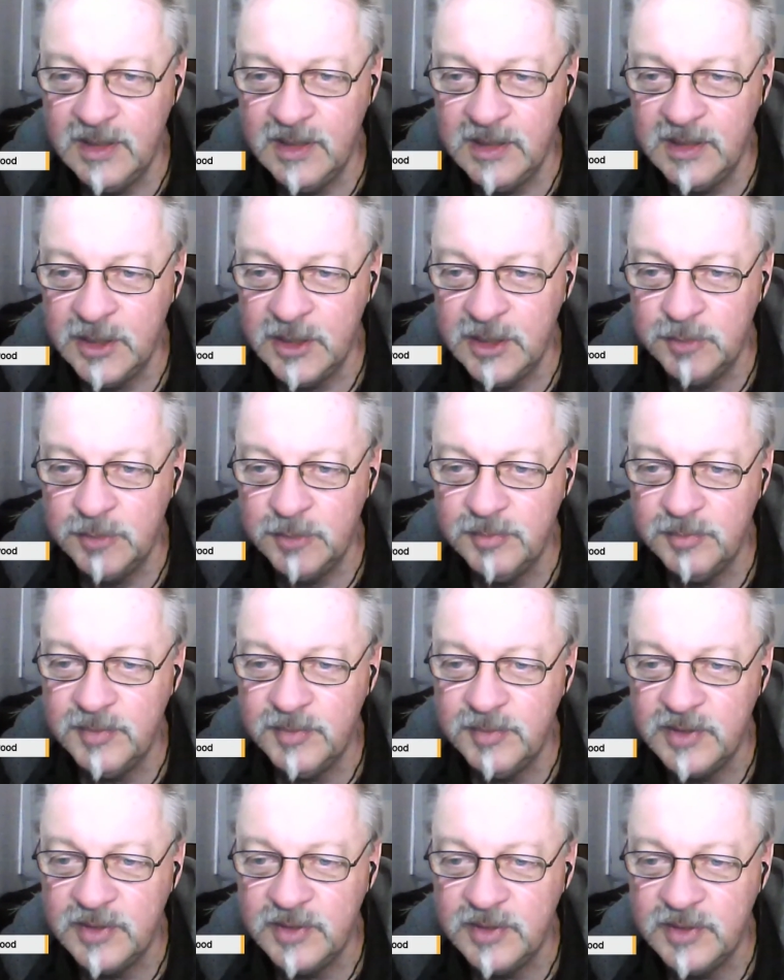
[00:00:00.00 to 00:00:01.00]

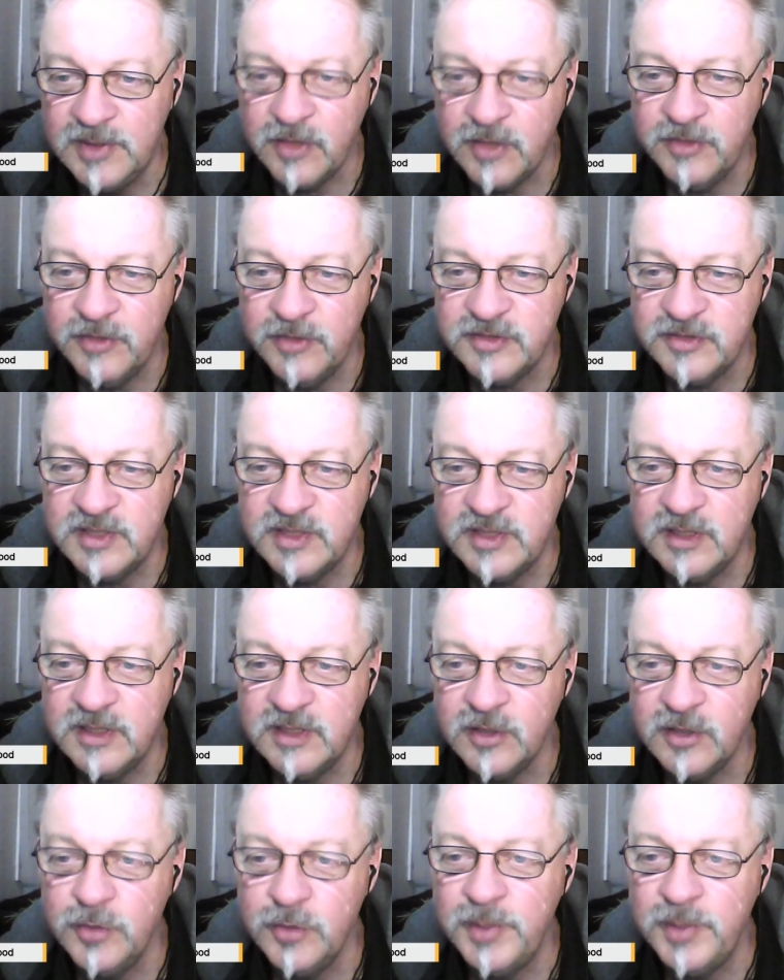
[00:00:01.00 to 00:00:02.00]
So Christina
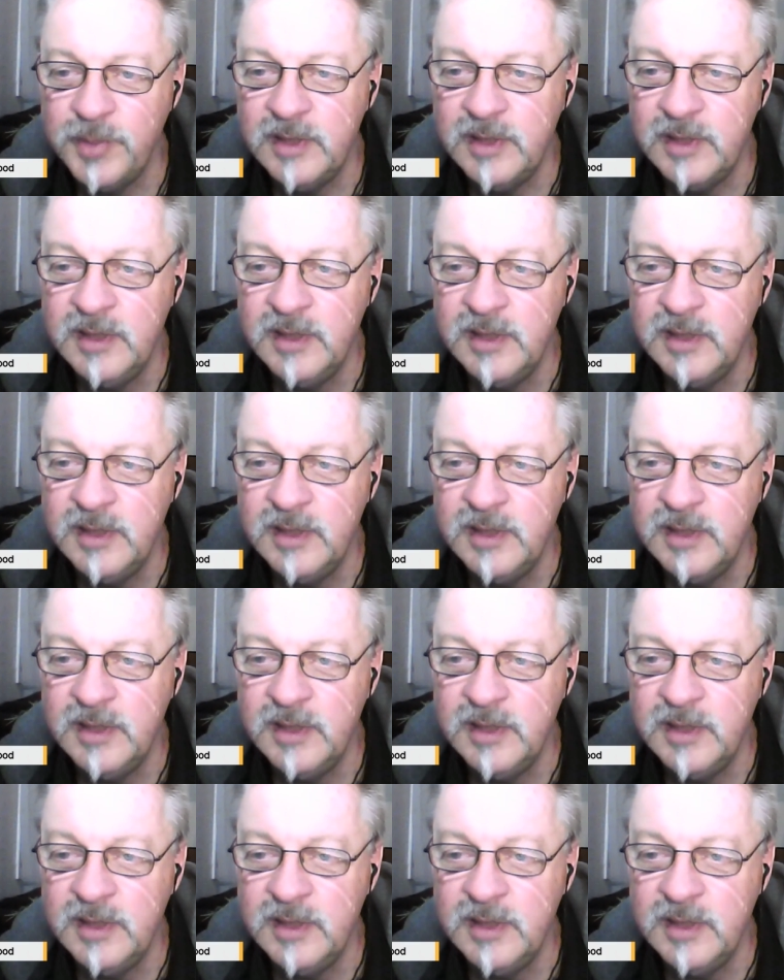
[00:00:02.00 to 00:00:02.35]
Cooper,